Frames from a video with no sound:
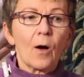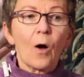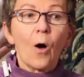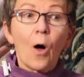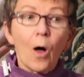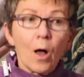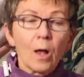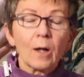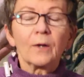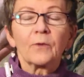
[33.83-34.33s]

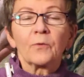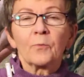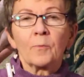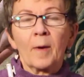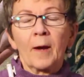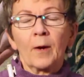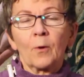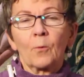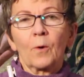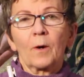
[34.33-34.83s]
all of
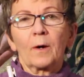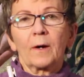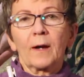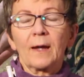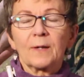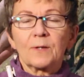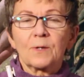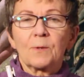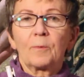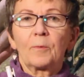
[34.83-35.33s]
my work
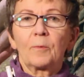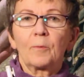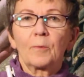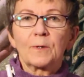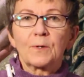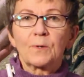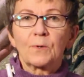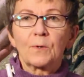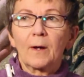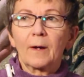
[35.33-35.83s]

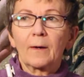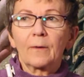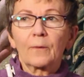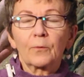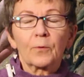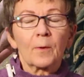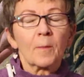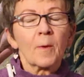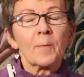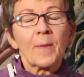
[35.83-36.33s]
was
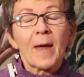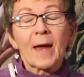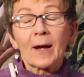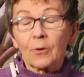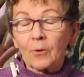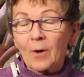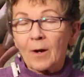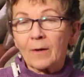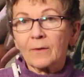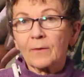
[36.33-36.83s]
from a
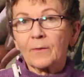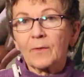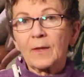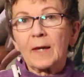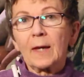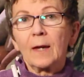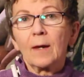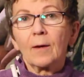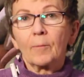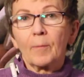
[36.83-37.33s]
background of
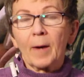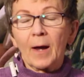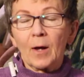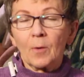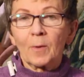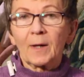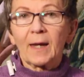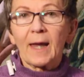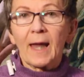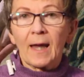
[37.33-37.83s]
the
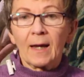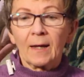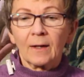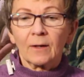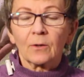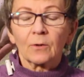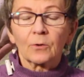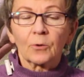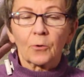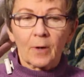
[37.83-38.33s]

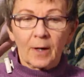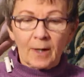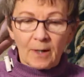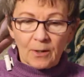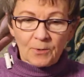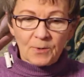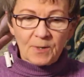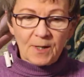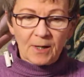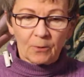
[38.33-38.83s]
biomechanical
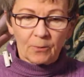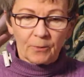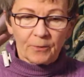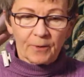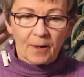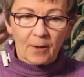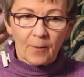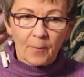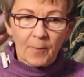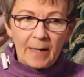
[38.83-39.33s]
craniosacral
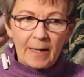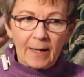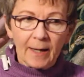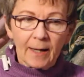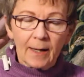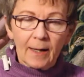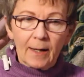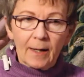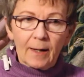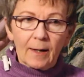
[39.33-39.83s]
therapy,
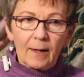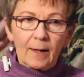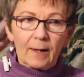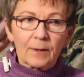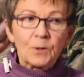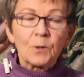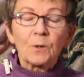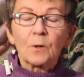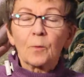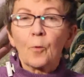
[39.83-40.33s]

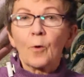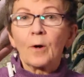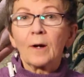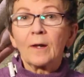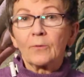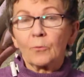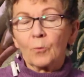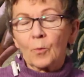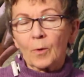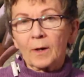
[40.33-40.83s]
to the point
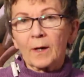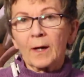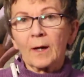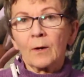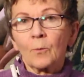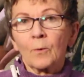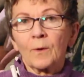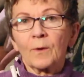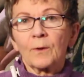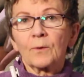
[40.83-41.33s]
of
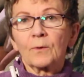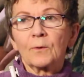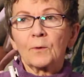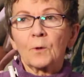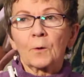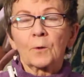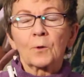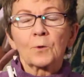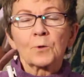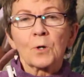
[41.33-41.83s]
working with
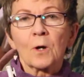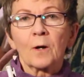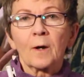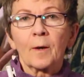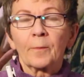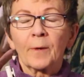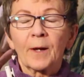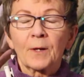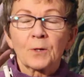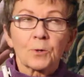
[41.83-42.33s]
Dr. John
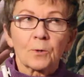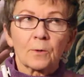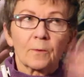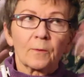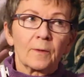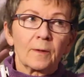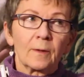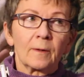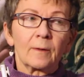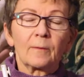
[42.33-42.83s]
Upledger,
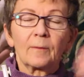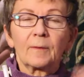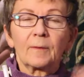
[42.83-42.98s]
the